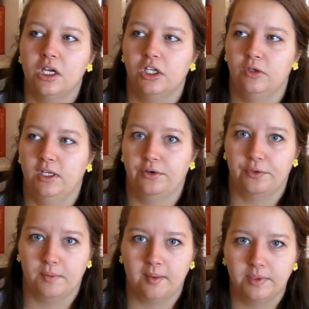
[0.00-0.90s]
You need a
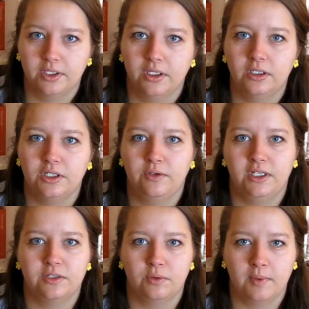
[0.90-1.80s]
thermometer, you
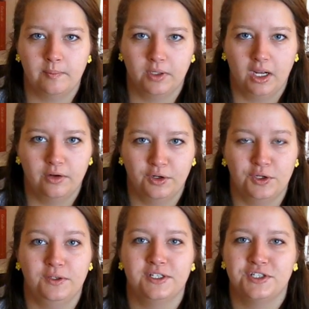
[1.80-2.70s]
need to remember how, or
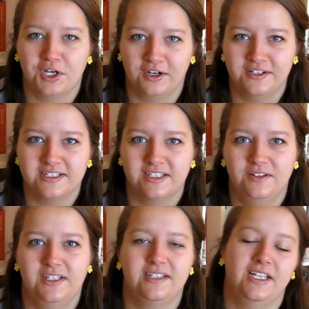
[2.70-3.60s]
you need to chart,
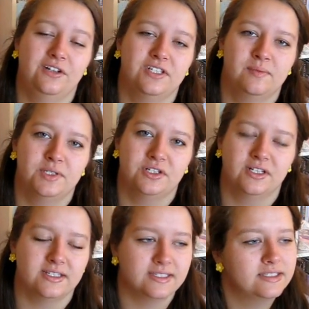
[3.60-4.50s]
you need to take your temperature
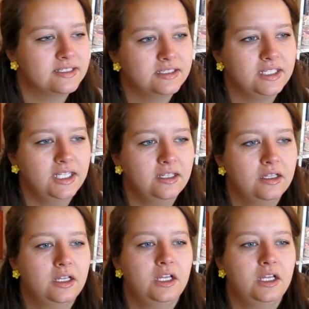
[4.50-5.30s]
consistently, you